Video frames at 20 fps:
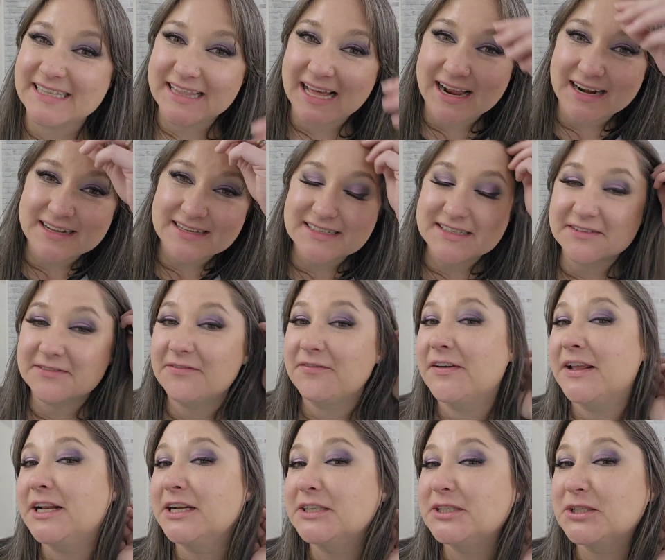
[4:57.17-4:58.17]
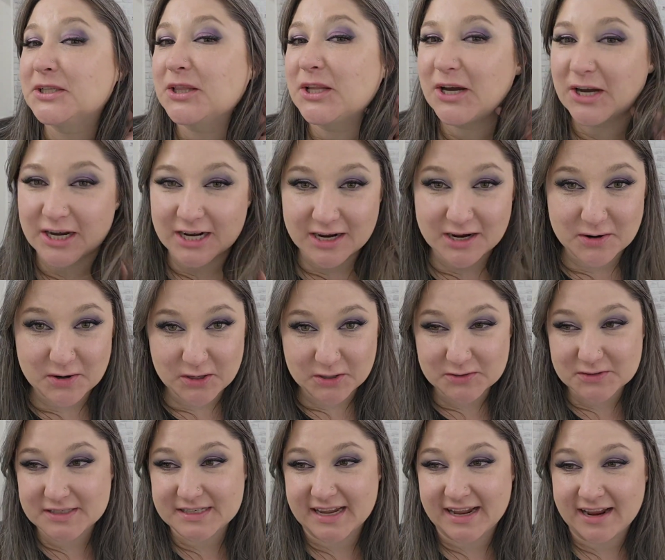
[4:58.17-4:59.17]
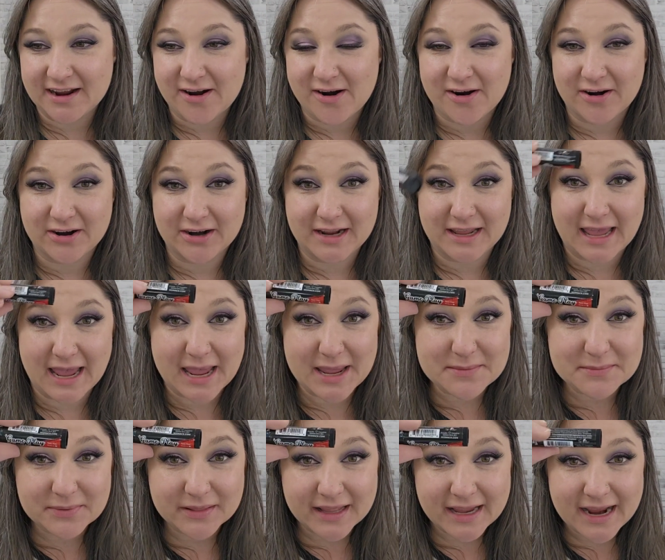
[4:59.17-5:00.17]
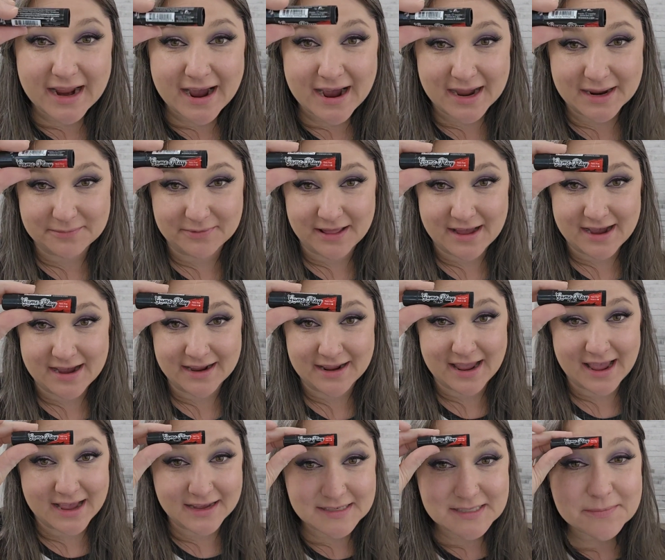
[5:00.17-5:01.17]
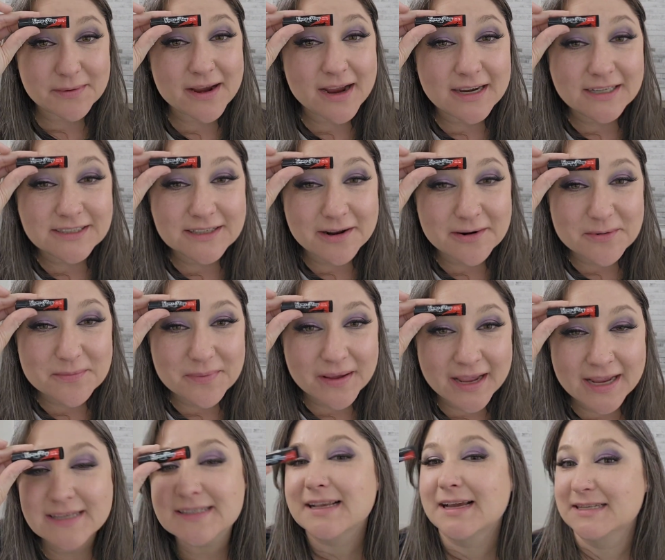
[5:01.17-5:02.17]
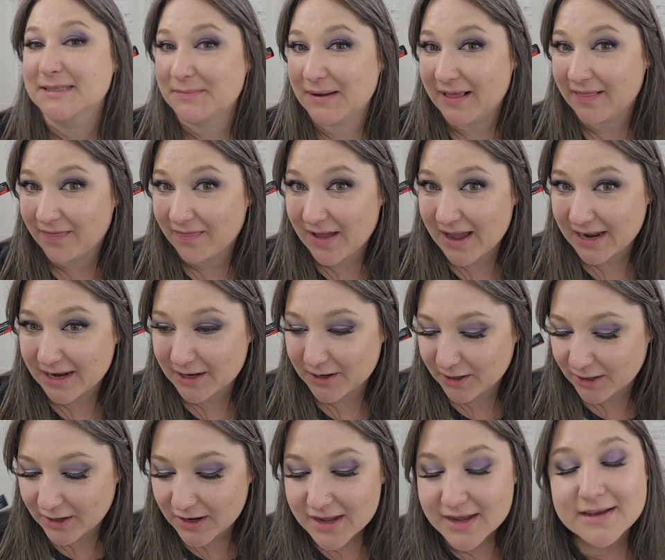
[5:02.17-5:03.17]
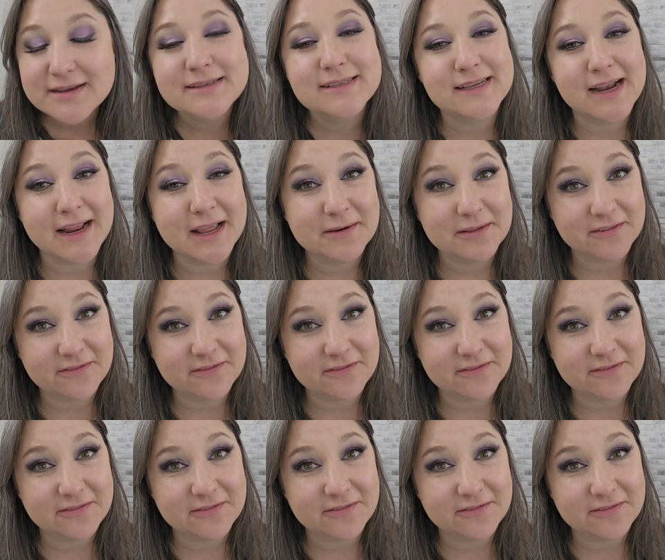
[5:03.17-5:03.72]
That is the finished look using our GamePlay eye black as my eyeshadow base, as my liner, setting with